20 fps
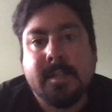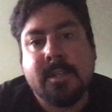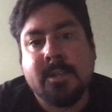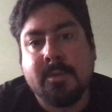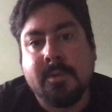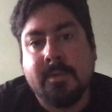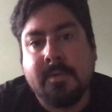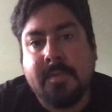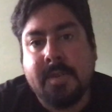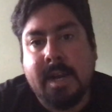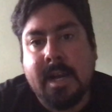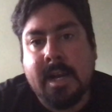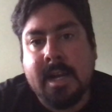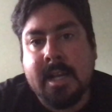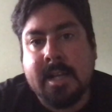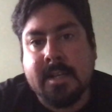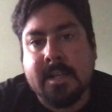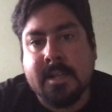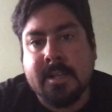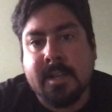you will
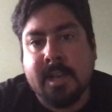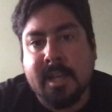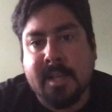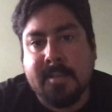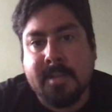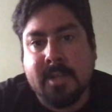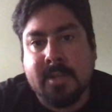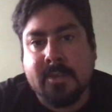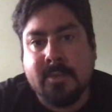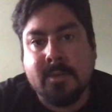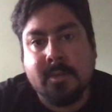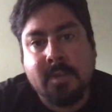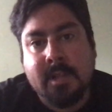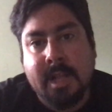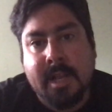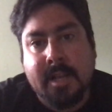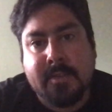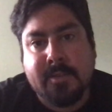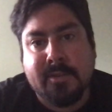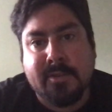find a document in Google
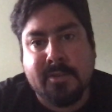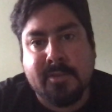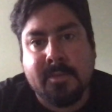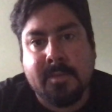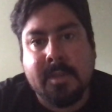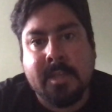Classroom